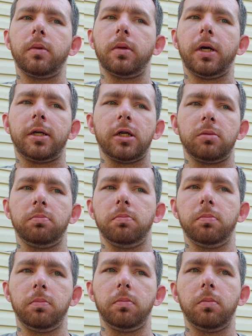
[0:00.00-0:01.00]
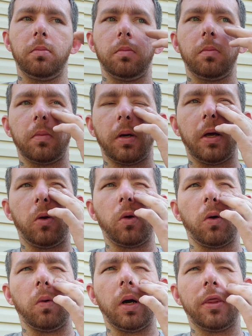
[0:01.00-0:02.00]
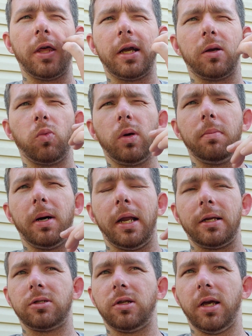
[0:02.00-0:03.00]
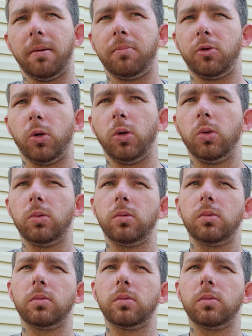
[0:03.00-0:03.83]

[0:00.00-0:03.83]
like this. I don't know, I think we might have slept through